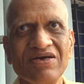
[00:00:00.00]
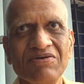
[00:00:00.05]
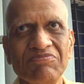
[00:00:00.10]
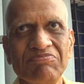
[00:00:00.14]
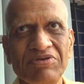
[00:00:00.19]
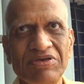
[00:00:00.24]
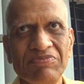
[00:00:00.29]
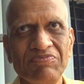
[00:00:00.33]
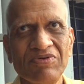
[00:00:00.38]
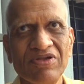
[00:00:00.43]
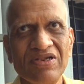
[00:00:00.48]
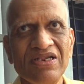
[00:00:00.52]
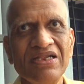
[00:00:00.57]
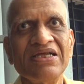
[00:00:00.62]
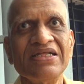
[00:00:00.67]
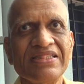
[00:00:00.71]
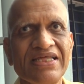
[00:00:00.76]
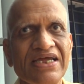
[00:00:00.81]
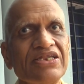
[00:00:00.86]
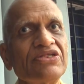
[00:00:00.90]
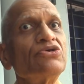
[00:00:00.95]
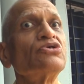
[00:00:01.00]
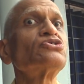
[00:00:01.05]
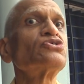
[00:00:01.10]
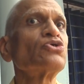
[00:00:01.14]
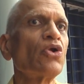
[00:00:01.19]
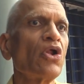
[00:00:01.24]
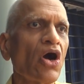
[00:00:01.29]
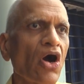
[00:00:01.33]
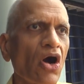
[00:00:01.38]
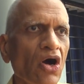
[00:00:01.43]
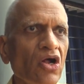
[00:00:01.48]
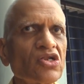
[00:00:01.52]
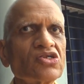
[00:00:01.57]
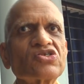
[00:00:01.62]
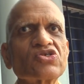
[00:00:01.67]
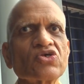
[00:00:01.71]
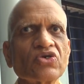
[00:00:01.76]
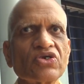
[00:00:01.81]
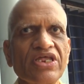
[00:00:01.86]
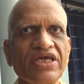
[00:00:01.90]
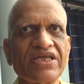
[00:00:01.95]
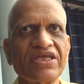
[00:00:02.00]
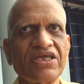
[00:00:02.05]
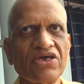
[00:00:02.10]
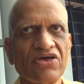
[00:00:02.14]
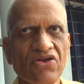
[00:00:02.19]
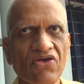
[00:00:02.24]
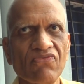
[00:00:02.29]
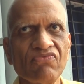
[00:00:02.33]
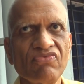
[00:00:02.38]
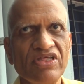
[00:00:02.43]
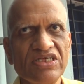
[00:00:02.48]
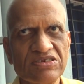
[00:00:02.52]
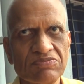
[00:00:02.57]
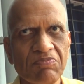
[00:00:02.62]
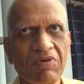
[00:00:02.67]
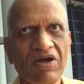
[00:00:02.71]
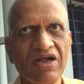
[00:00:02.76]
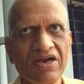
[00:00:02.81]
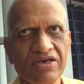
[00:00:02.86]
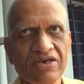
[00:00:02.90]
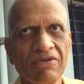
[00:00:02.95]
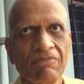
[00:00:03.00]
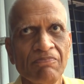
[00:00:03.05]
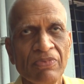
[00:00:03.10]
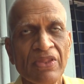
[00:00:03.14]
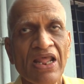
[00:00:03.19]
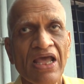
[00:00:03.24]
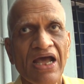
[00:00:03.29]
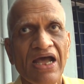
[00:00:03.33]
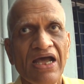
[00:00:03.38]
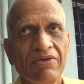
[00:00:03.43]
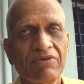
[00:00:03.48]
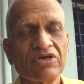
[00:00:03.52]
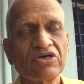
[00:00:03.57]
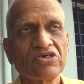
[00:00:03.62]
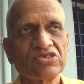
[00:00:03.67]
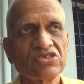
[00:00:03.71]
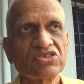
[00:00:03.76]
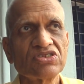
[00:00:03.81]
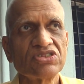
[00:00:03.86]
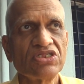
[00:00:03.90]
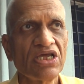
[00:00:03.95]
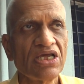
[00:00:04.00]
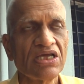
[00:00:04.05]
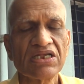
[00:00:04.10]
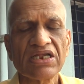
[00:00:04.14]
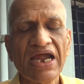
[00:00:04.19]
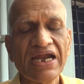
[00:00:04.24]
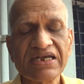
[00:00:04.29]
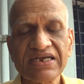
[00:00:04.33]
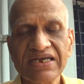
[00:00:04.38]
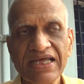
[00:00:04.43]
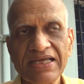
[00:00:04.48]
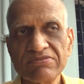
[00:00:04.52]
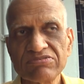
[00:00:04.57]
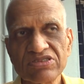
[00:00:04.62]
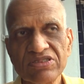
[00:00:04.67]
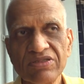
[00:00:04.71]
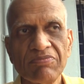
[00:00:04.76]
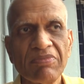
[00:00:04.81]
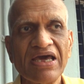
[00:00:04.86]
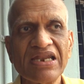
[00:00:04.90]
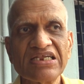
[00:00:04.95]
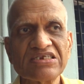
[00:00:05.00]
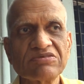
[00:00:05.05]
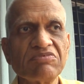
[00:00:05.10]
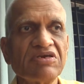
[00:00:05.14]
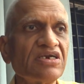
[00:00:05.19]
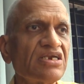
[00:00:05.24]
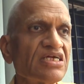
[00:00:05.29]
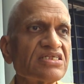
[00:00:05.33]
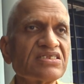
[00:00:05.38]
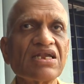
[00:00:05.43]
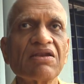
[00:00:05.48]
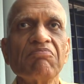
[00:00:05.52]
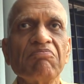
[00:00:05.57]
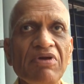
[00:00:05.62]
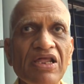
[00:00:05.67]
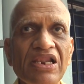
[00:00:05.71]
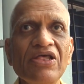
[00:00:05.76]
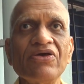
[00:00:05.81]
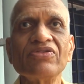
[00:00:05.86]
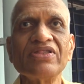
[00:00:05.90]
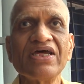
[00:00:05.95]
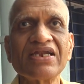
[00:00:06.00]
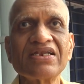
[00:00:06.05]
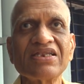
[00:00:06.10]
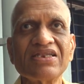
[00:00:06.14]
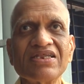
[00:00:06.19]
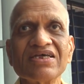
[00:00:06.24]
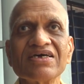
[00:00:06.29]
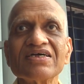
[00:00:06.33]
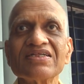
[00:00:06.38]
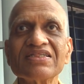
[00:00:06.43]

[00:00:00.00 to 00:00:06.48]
people that you should also take care of this part. Because at times the management doesn't believe that